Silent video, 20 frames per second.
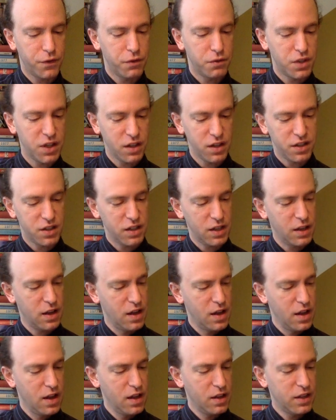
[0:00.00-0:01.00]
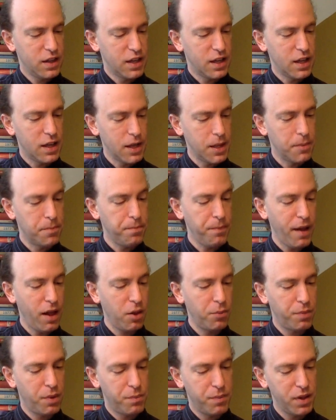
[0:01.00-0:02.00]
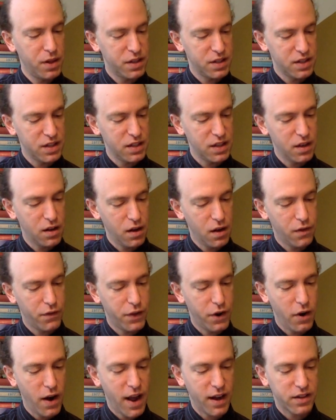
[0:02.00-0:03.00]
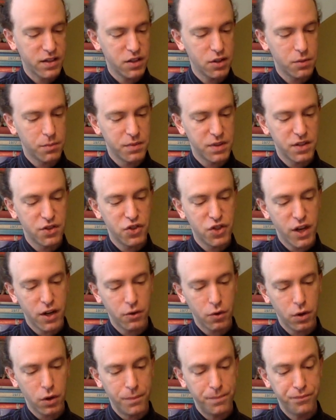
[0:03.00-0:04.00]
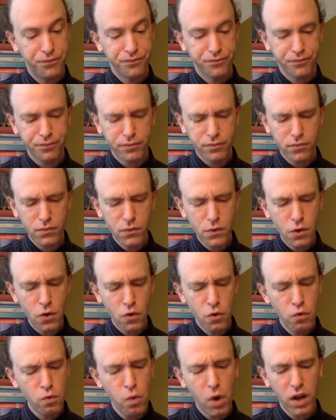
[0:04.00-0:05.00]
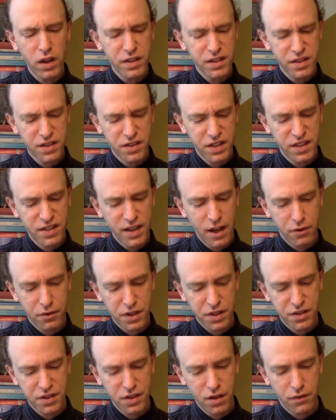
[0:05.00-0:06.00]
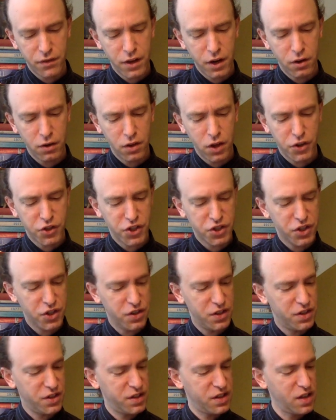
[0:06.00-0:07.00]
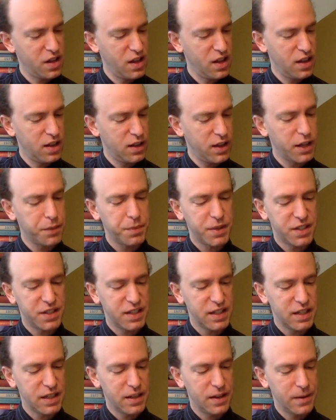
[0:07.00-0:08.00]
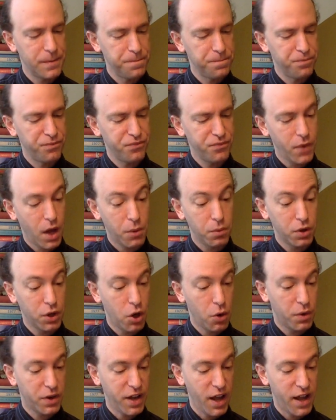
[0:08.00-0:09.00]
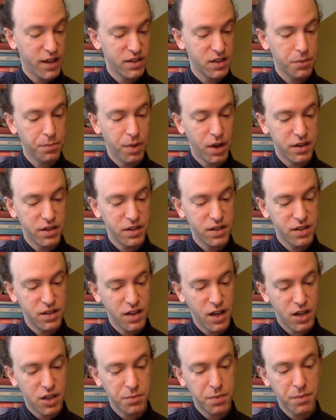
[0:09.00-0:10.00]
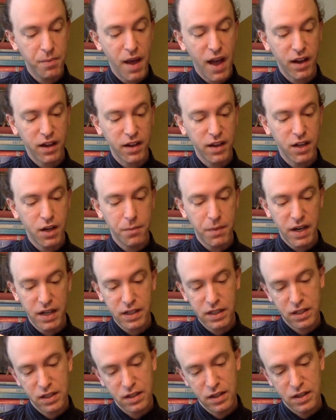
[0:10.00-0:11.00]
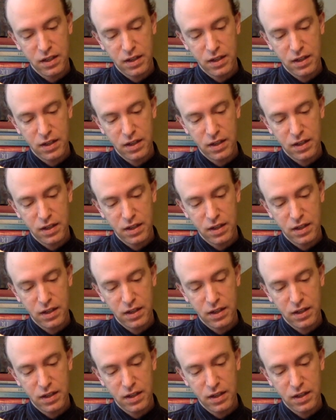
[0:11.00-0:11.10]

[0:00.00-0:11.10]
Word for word: futility, the impalpability of their axioms in general. Who was the soundest of their logicians? Let me see. I will go and ask Pundit, and be back in a minute.